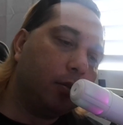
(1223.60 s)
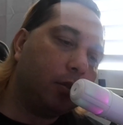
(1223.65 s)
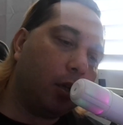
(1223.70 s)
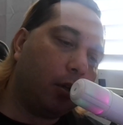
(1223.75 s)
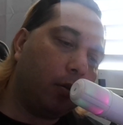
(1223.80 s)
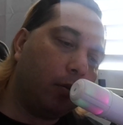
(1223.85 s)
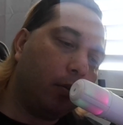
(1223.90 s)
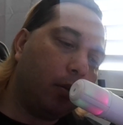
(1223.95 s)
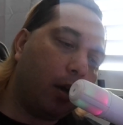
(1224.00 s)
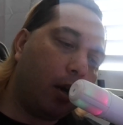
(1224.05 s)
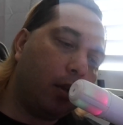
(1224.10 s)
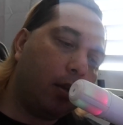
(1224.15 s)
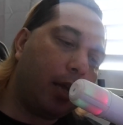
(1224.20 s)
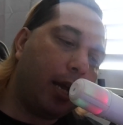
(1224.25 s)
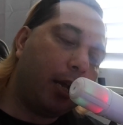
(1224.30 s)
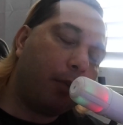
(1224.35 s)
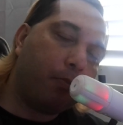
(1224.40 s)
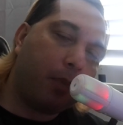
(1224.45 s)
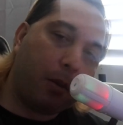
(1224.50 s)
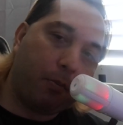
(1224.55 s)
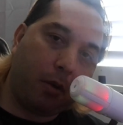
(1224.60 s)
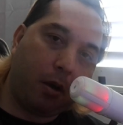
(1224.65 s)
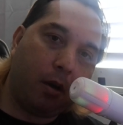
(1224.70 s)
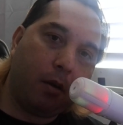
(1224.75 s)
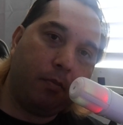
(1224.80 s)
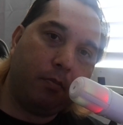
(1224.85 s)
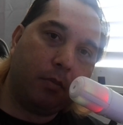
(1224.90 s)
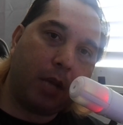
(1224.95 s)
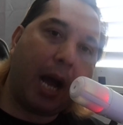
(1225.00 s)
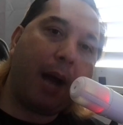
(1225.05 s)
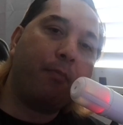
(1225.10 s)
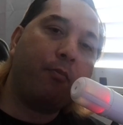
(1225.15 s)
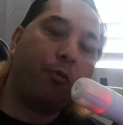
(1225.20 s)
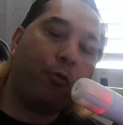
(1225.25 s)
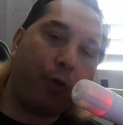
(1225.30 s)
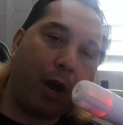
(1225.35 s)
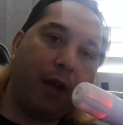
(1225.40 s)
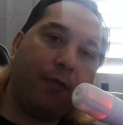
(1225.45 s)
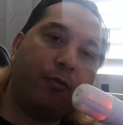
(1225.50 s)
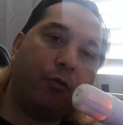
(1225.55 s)
So, unlike my mom, I'm
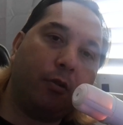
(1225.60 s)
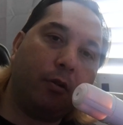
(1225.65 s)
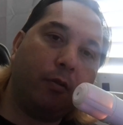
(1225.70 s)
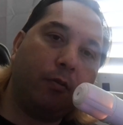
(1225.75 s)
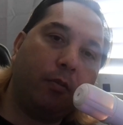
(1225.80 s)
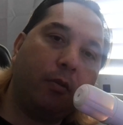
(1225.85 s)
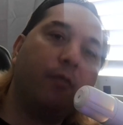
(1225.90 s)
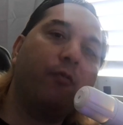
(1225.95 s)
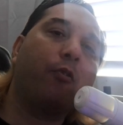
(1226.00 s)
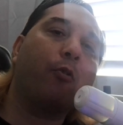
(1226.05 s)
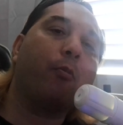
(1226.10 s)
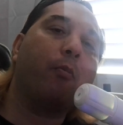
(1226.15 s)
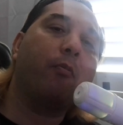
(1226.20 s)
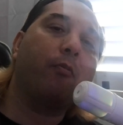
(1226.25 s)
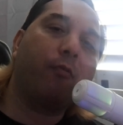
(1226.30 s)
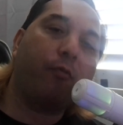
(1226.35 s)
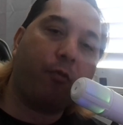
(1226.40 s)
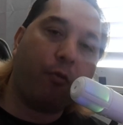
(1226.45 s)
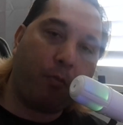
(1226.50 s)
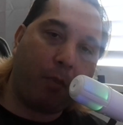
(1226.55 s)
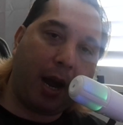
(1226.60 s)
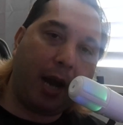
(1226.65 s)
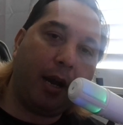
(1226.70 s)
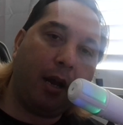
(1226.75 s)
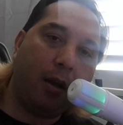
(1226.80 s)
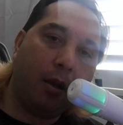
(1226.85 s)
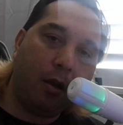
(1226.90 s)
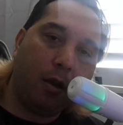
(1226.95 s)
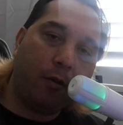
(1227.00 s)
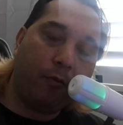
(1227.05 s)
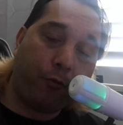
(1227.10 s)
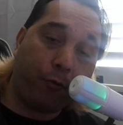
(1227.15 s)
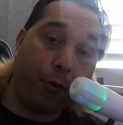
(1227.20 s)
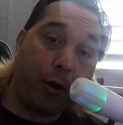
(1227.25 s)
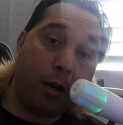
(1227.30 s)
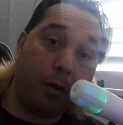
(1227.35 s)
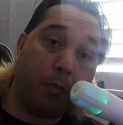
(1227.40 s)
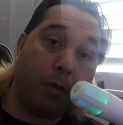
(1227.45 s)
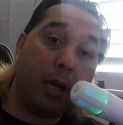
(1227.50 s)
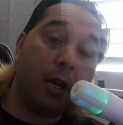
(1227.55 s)
grateful for my
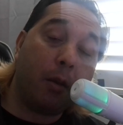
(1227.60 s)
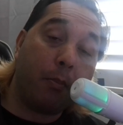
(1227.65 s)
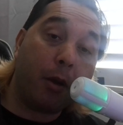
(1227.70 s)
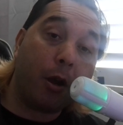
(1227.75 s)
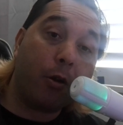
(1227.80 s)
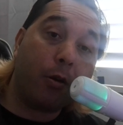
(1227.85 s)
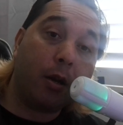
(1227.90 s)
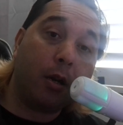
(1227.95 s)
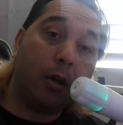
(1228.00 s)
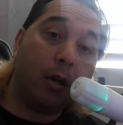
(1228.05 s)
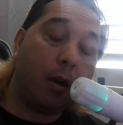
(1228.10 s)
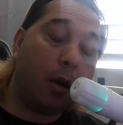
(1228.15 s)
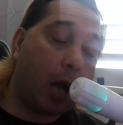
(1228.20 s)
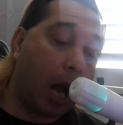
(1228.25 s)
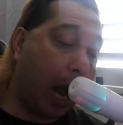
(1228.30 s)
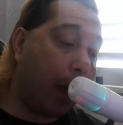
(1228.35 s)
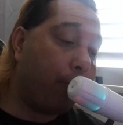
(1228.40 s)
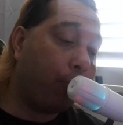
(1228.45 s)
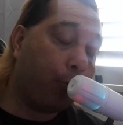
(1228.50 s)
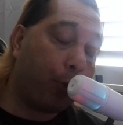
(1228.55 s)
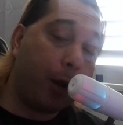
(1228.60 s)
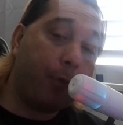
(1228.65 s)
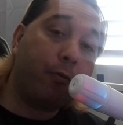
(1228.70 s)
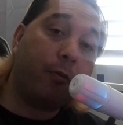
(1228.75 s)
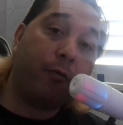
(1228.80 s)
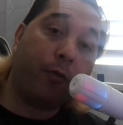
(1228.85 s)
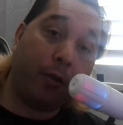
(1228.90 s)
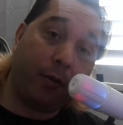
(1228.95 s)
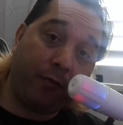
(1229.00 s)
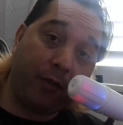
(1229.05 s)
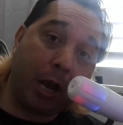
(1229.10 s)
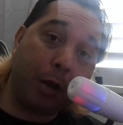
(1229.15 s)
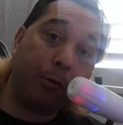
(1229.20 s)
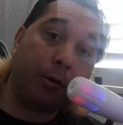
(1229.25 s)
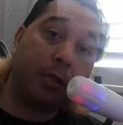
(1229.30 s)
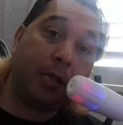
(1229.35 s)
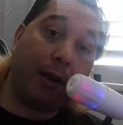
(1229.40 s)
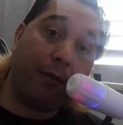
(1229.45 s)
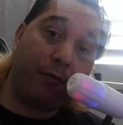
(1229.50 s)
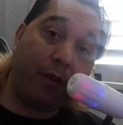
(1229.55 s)
freedom in America. I'm grateful for the
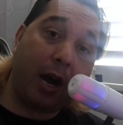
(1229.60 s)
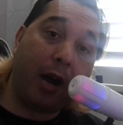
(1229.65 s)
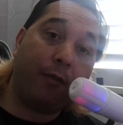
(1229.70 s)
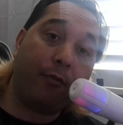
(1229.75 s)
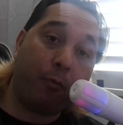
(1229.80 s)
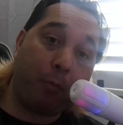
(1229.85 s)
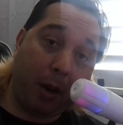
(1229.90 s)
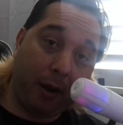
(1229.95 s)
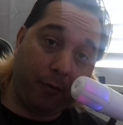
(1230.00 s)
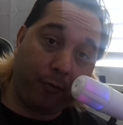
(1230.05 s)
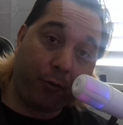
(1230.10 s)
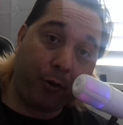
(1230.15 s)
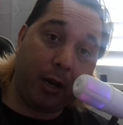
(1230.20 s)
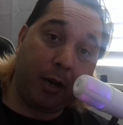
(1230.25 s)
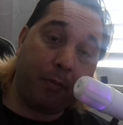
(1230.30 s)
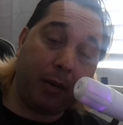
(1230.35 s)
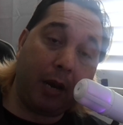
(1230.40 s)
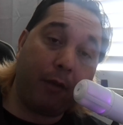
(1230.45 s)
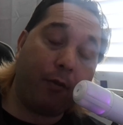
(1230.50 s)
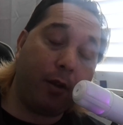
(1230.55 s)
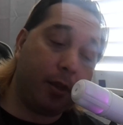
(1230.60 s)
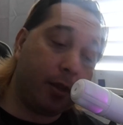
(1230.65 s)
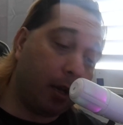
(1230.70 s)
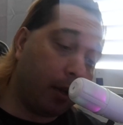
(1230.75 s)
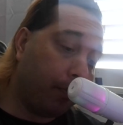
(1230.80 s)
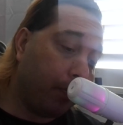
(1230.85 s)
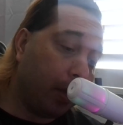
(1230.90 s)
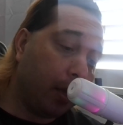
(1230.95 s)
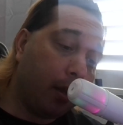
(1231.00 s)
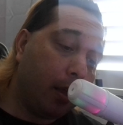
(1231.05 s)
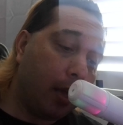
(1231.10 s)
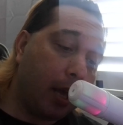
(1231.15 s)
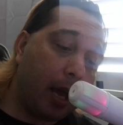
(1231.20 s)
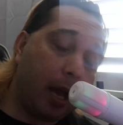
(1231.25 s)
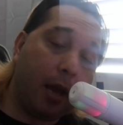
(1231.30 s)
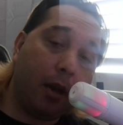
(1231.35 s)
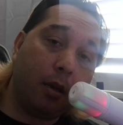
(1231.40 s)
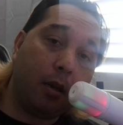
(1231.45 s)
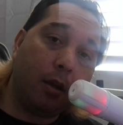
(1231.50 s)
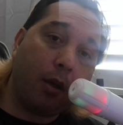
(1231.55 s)
veterans that fought for my freedom and everything.
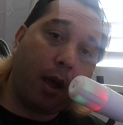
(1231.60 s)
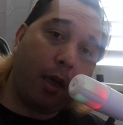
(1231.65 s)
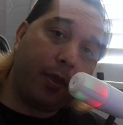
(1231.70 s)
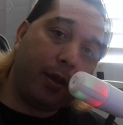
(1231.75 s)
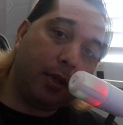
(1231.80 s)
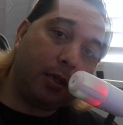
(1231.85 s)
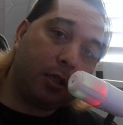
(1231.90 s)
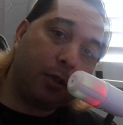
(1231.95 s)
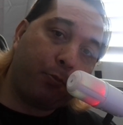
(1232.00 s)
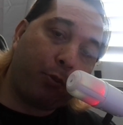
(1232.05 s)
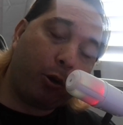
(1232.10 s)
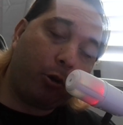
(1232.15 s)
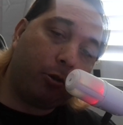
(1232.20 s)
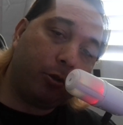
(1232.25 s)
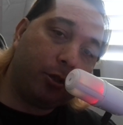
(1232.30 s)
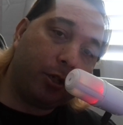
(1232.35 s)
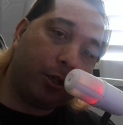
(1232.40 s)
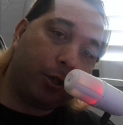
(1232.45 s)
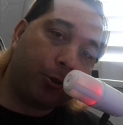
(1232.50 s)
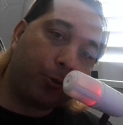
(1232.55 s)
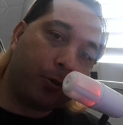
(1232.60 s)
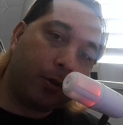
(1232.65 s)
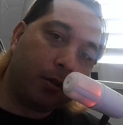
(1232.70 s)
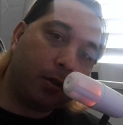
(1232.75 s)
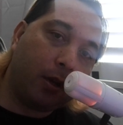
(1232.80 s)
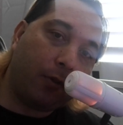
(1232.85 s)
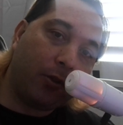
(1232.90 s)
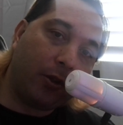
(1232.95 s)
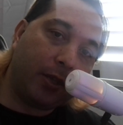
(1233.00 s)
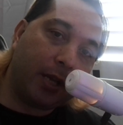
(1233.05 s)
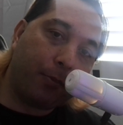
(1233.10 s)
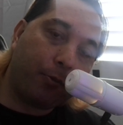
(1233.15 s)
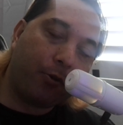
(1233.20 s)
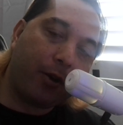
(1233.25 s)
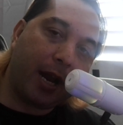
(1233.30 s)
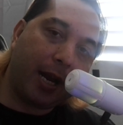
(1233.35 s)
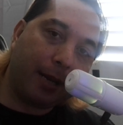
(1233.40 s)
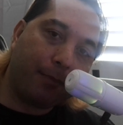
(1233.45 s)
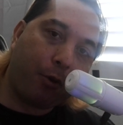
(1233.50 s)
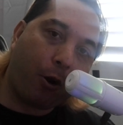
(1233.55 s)
And these spoiled children of the
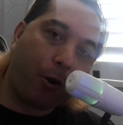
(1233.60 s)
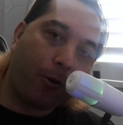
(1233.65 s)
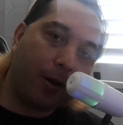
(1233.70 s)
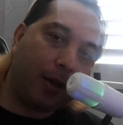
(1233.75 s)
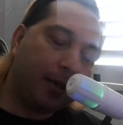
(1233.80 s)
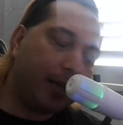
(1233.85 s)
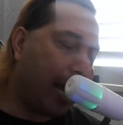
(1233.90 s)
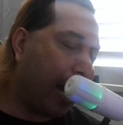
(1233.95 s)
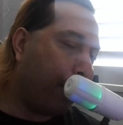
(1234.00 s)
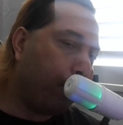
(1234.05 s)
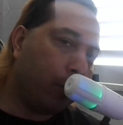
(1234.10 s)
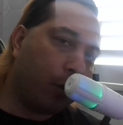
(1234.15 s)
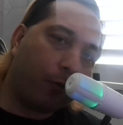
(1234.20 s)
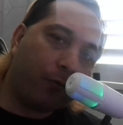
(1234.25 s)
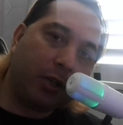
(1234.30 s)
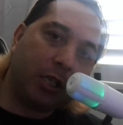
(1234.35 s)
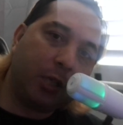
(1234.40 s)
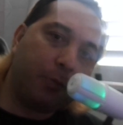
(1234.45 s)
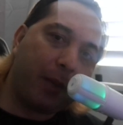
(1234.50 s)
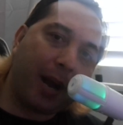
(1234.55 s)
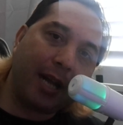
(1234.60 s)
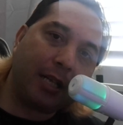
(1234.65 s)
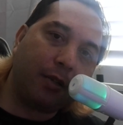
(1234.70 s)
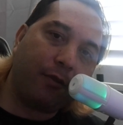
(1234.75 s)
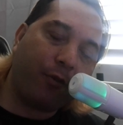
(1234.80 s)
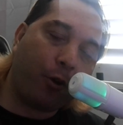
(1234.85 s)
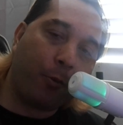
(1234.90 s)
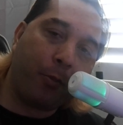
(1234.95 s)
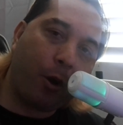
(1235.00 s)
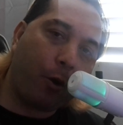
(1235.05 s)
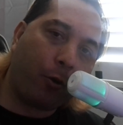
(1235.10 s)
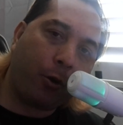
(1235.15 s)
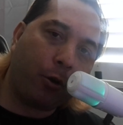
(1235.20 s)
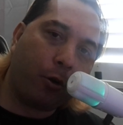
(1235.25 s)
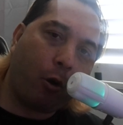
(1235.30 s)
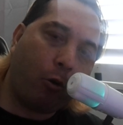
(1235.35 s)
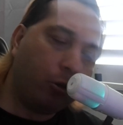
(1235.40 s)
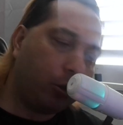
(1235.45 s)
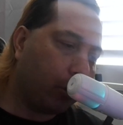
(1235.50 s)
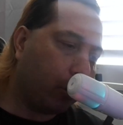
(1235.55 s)
Democratic Party, they have no respect for American
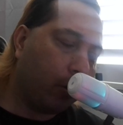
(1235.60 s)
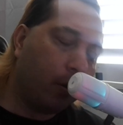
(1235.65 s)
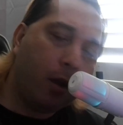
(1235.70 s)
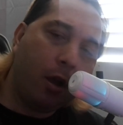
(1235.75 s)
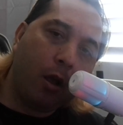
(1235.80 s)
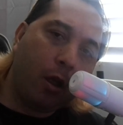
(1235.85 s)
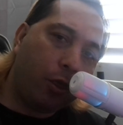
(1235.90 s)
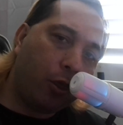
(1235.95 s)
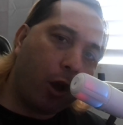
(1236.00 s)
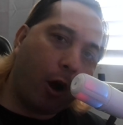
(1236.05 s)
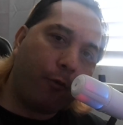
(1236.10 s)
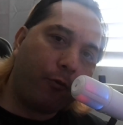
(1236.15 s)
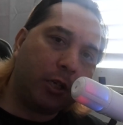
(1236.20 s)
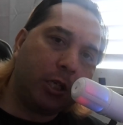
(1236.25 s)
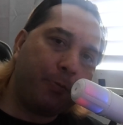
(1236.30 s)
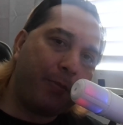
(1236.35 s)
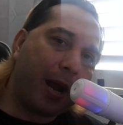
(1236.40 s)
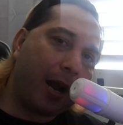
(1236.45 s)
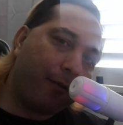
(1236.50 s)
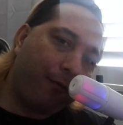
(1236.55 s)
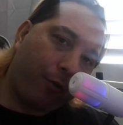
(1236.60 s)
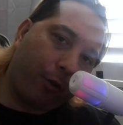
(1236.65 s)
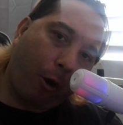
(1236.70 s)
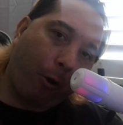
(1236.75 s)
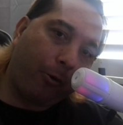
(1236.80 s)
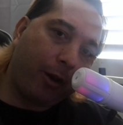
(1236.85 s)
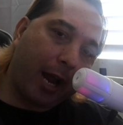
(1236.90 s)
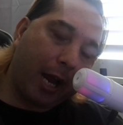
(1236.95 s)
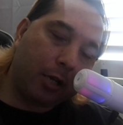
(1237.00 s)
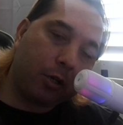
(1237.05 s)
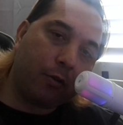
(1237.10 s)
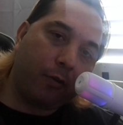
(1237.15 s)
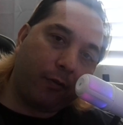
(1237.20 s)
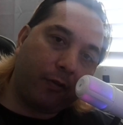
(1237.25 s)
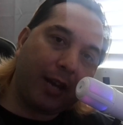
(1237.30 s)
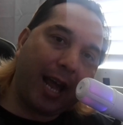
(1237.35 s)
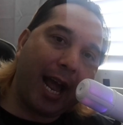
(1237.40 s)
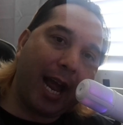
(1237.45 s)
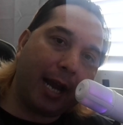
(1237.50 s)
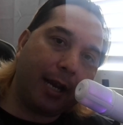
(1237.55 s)
culture, no respect for our national
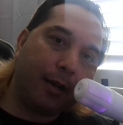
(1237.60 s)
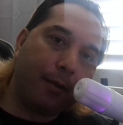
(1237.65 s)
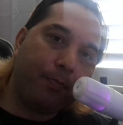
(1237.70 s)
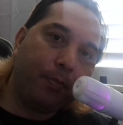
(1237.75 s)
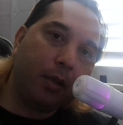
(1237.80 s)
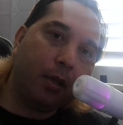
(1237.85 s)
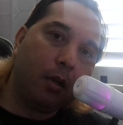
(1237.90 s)
flag.